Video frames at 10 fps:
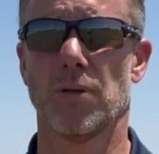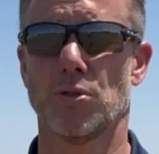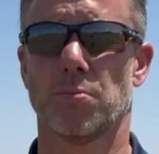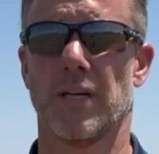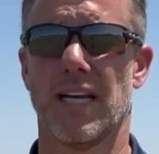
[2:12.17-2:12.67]

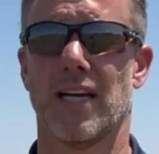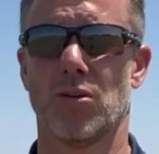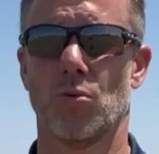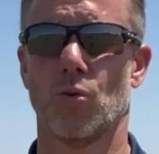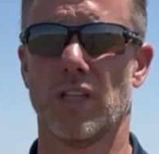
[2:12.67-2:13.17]
post spray that
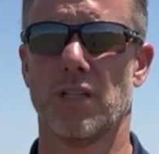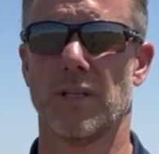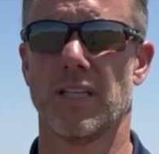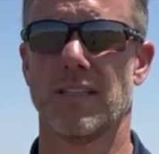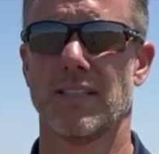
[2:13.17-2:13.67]
with
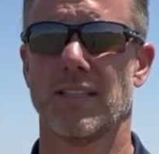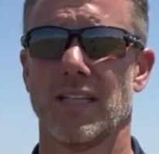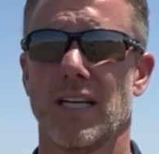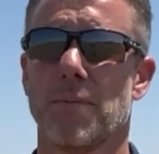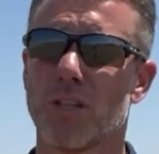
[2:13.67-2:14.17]
liberty.
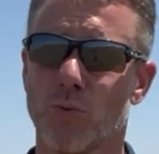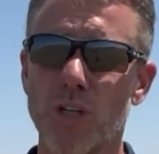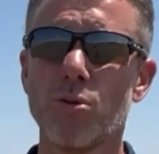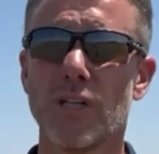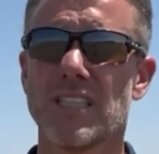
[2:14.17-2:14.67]
But the
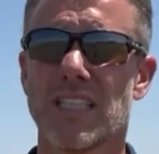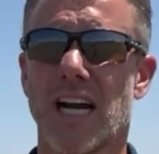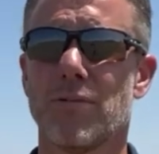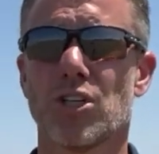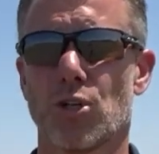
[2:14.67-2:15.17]
real reason
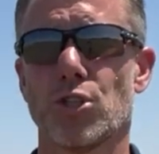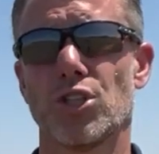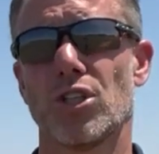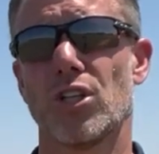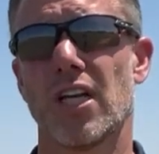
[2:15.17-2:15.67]
I would encourage
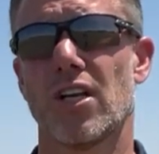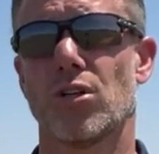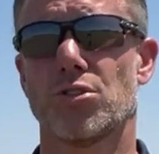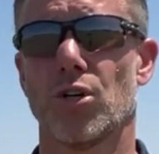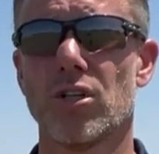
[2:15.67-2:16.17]
you to look at
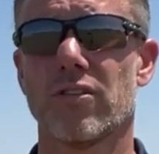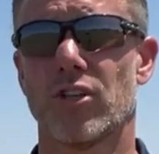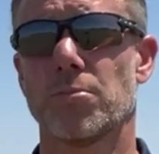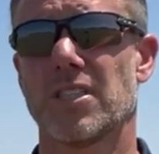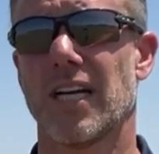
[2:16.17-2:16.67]
alternative
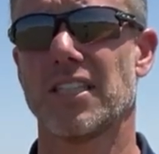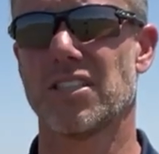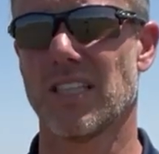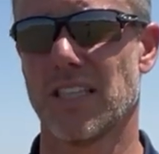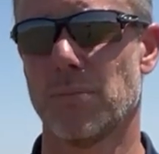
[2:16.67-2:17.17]

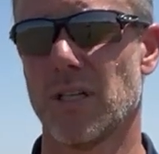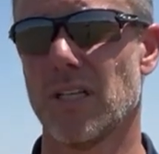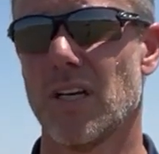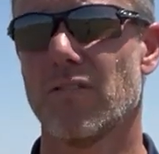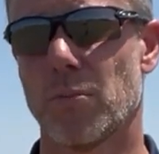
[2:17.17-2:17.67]
herbicides to
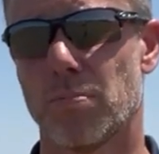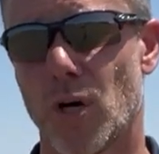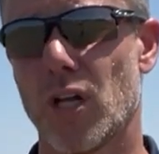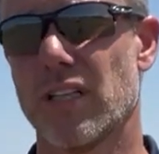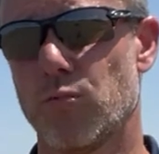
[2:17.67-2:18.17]
liberty for
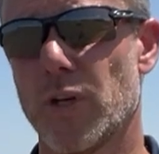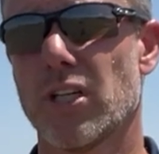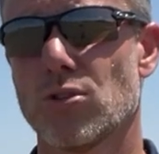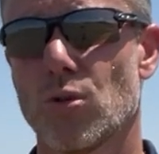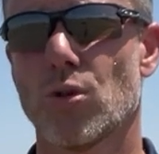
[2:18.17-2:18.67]
broadleaf weed
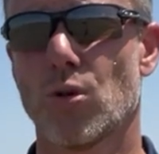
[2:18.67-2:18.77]
control in